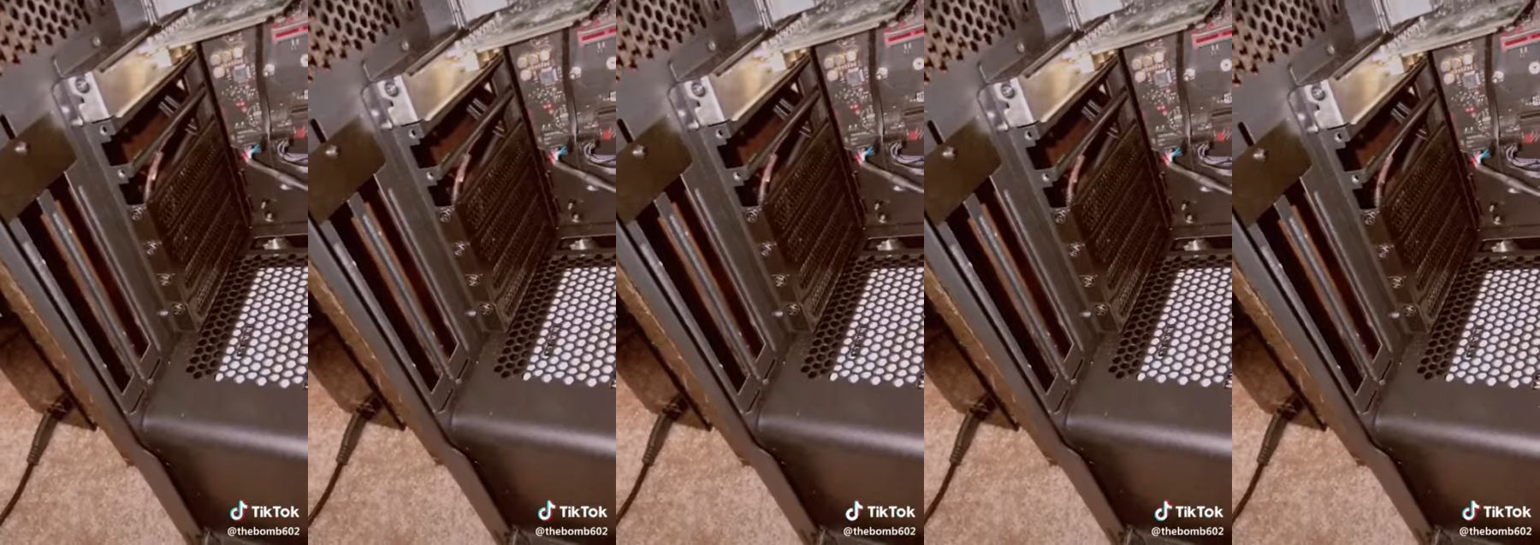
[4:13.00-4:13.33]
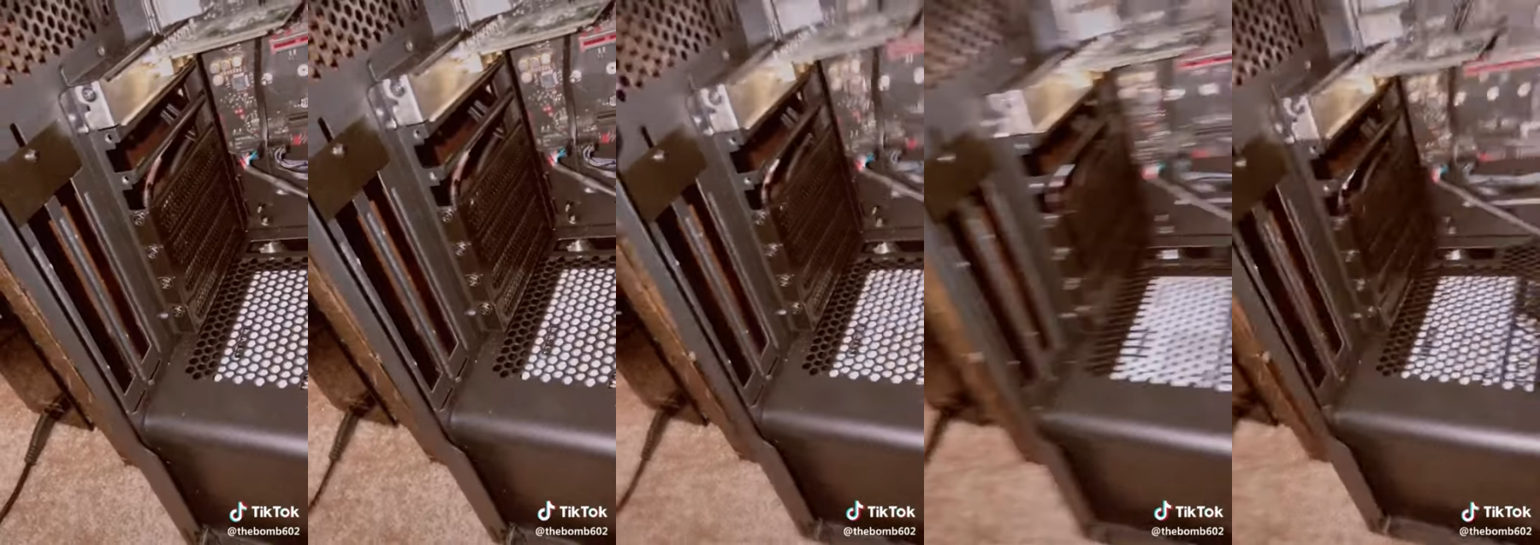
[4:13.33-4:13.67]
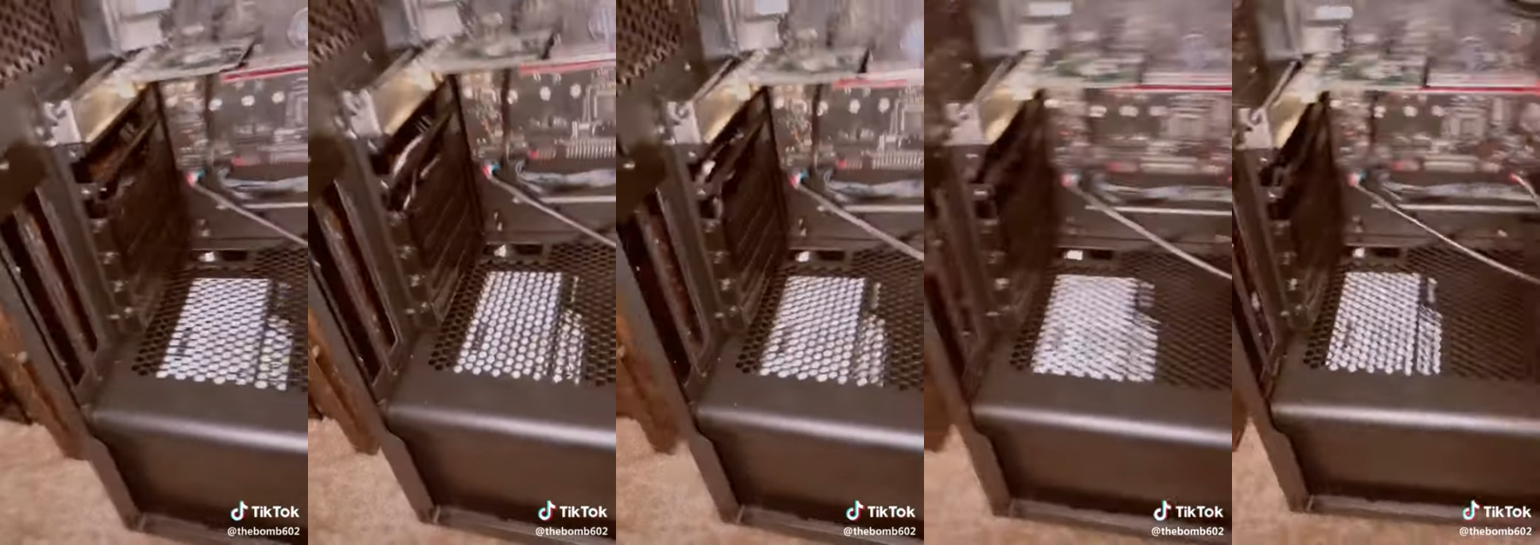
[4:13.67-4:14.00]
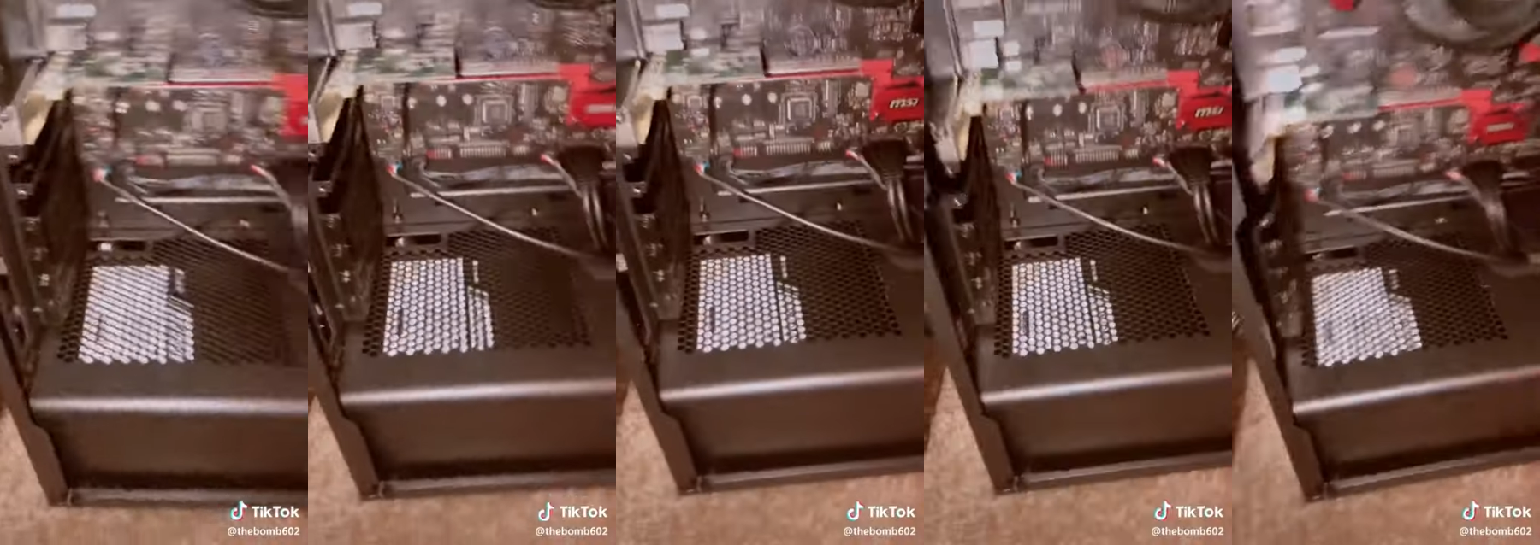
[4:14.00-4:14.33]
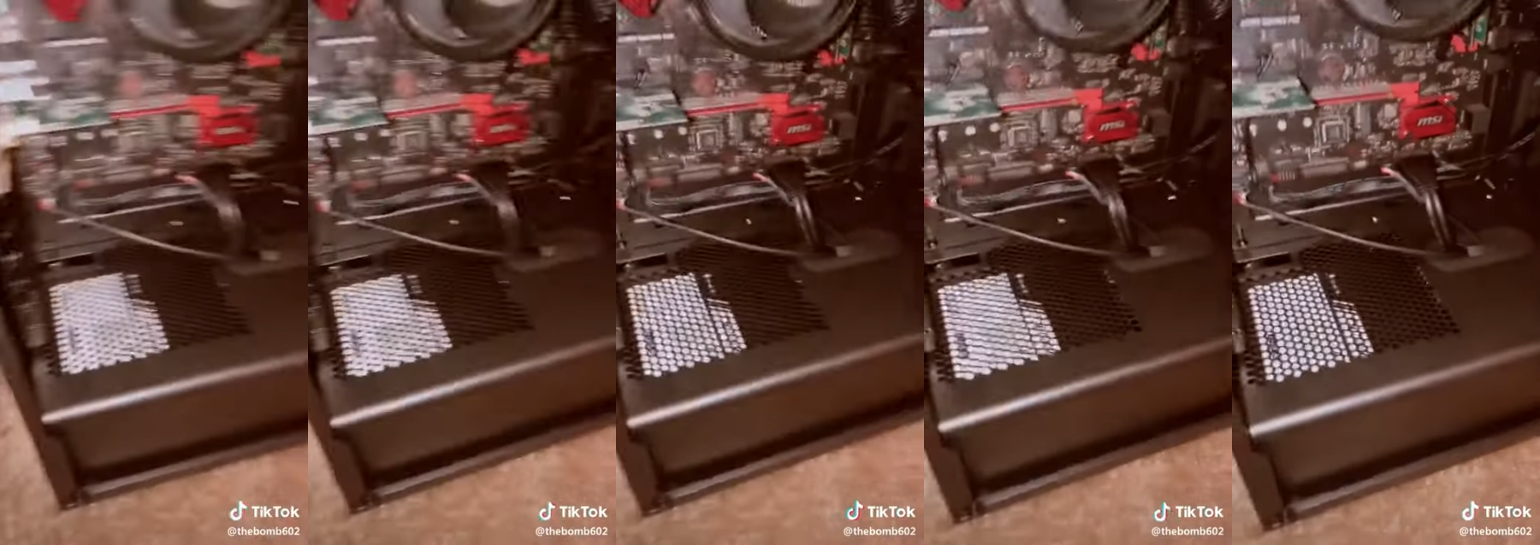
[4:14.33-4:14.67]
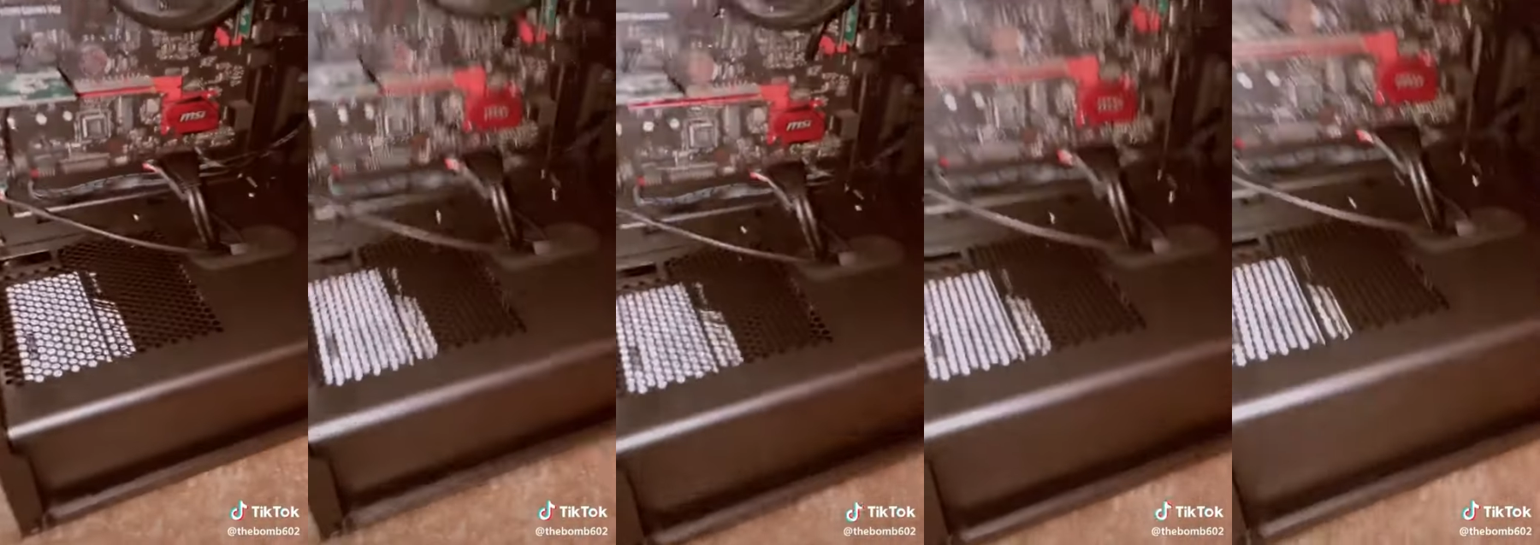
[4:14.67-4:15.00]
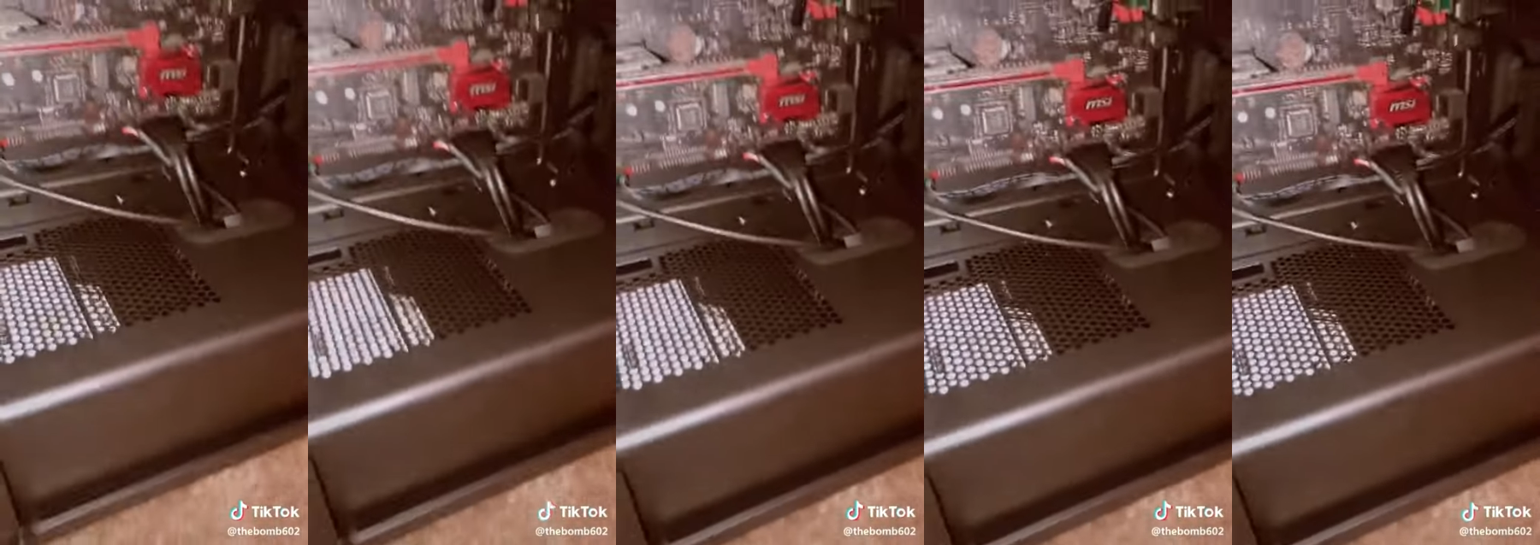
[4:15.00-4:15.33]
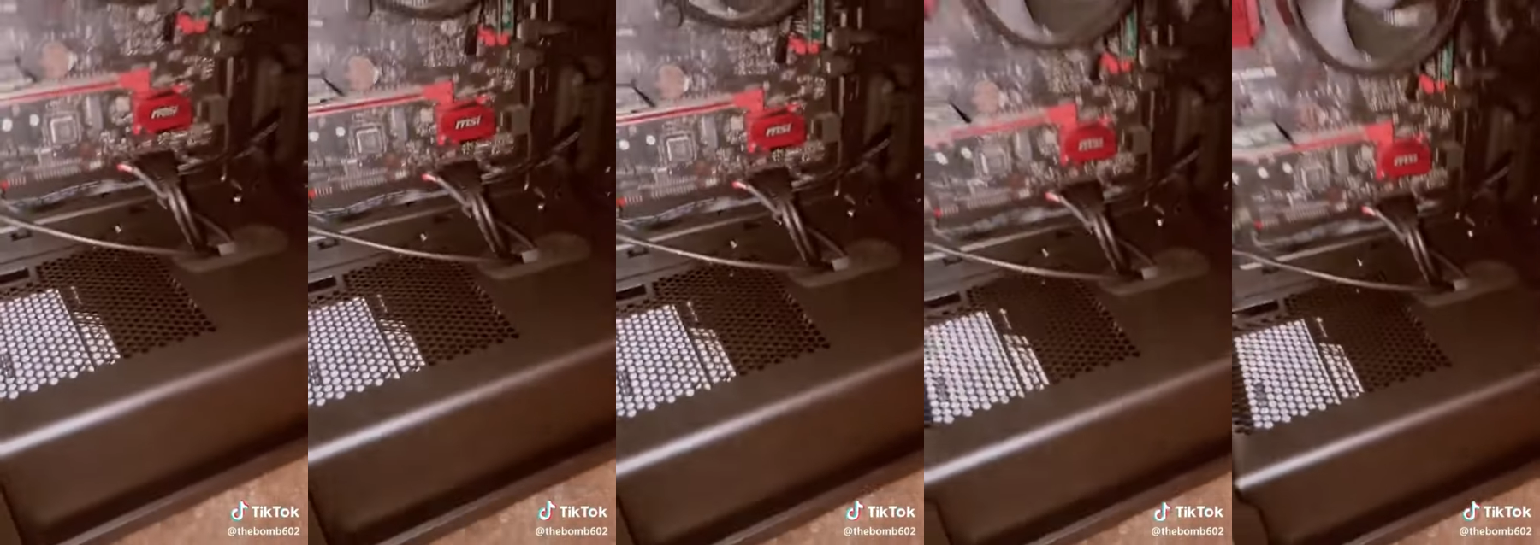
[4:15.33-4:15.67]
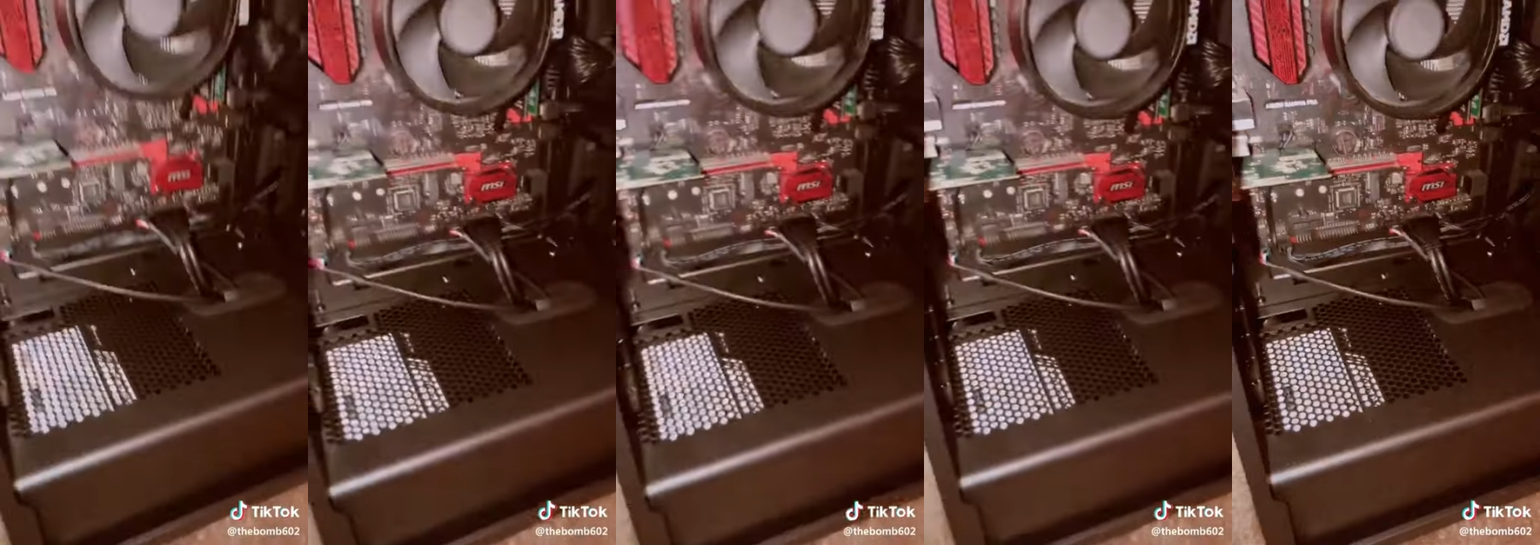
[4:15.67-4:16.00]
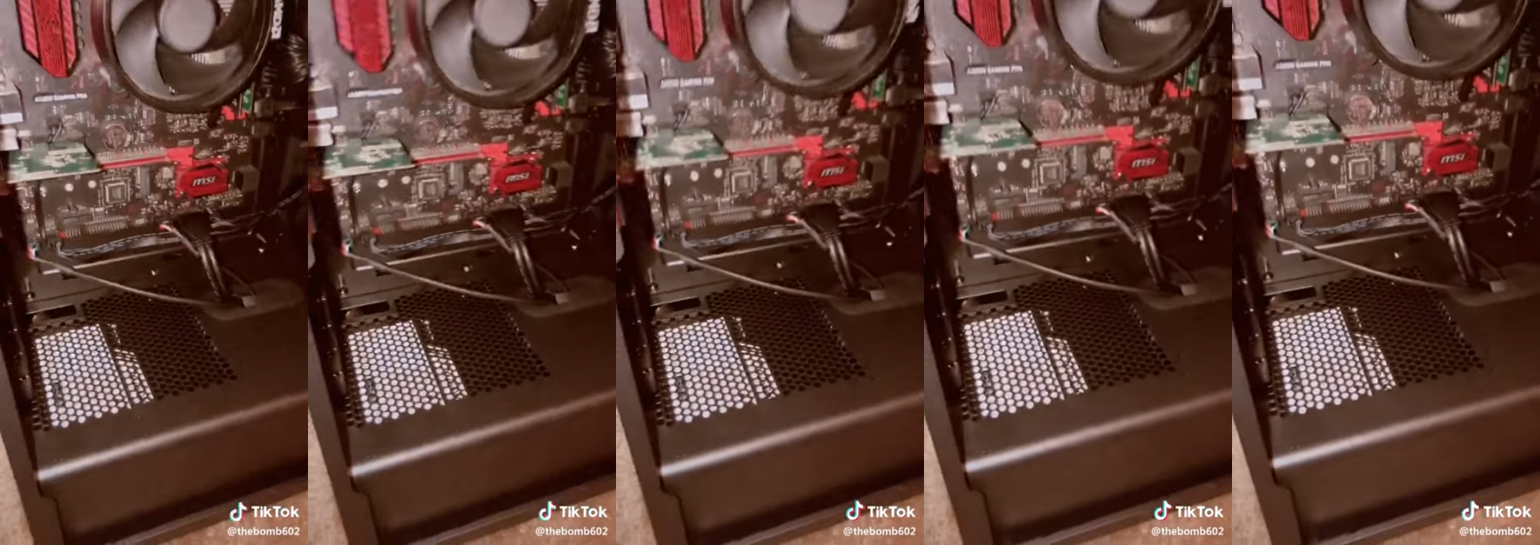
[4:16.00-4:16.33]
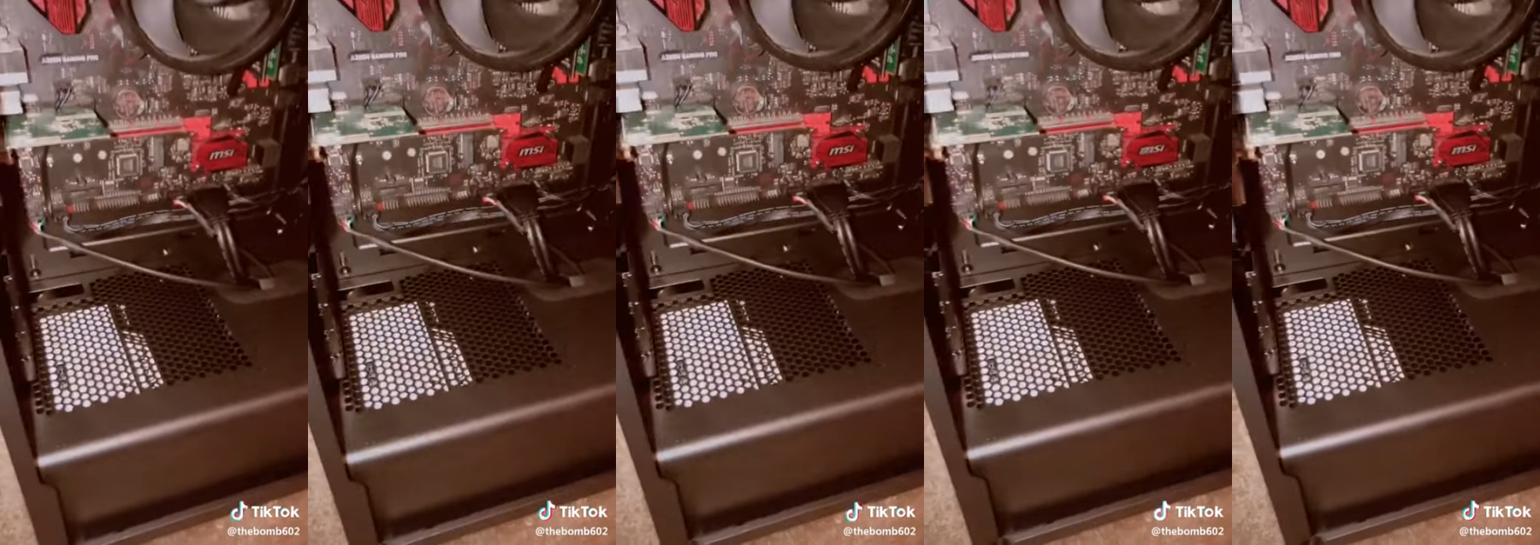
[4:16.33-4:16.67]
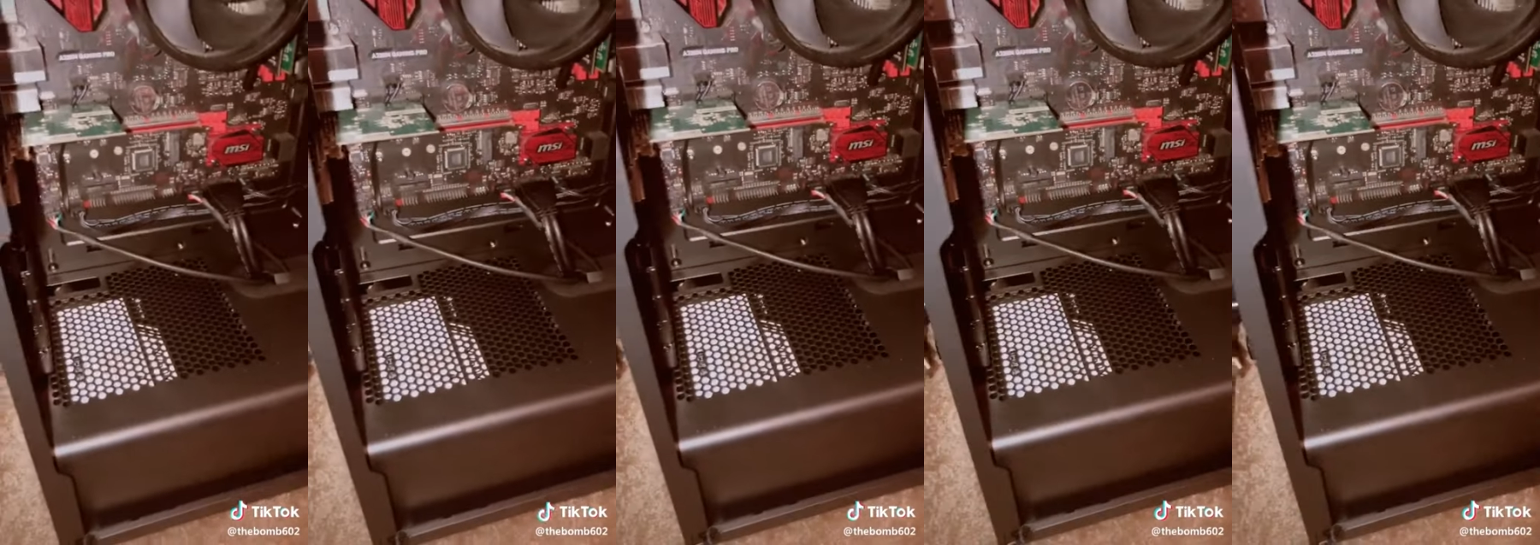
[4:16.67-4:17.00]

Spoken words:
[unreadable: no face in view]